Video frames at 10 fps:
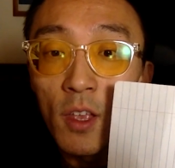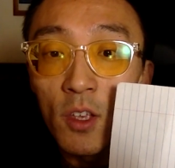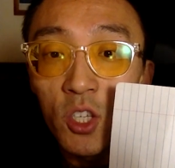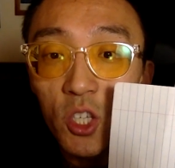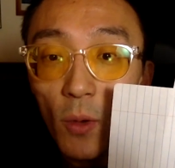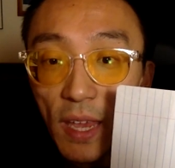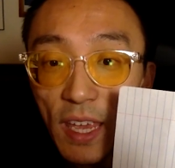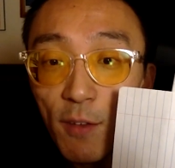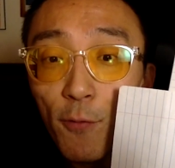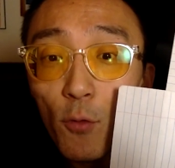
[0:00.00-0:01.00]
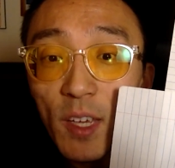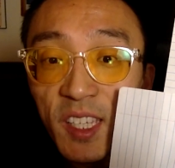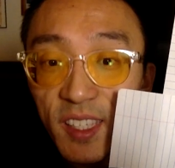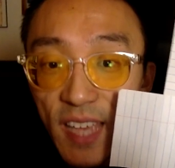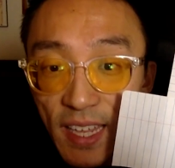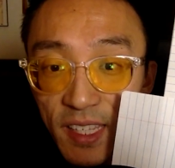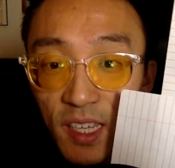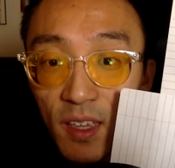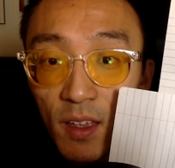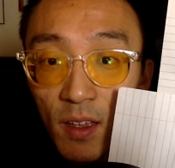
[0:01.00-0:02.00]
So if we set
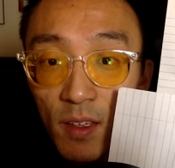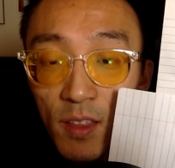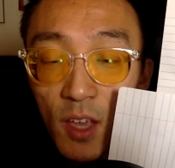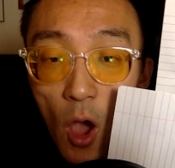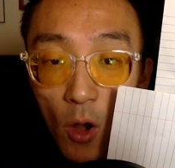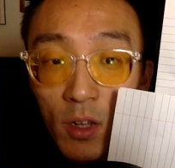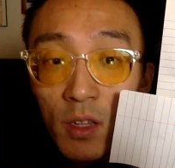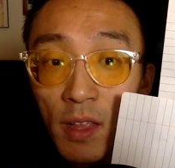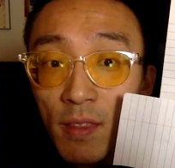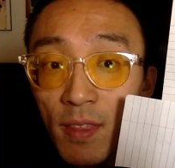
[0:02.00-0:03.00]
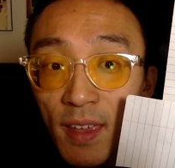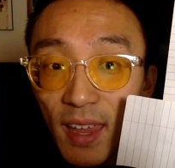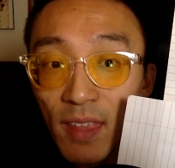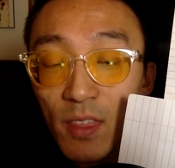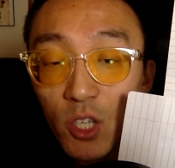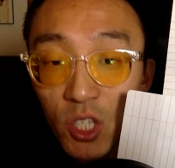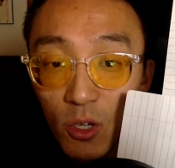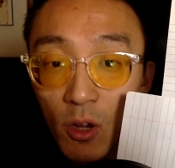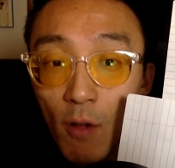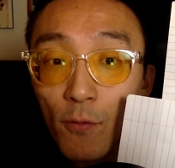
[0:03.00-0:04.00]
the arc length and the
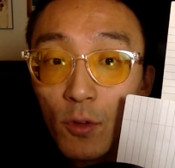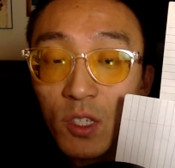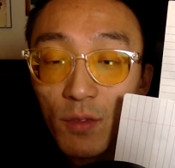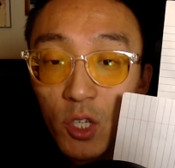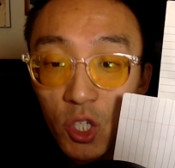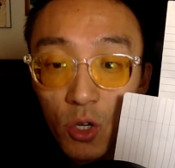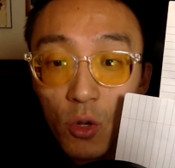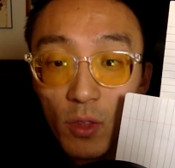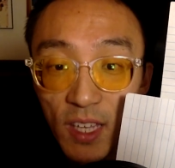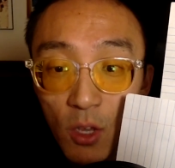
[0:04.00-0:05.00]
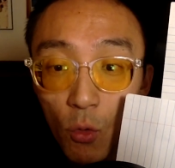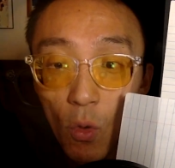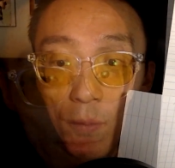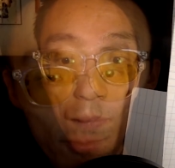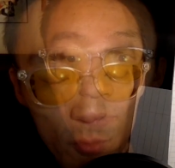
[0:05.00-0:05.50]
circumference of the circle equal,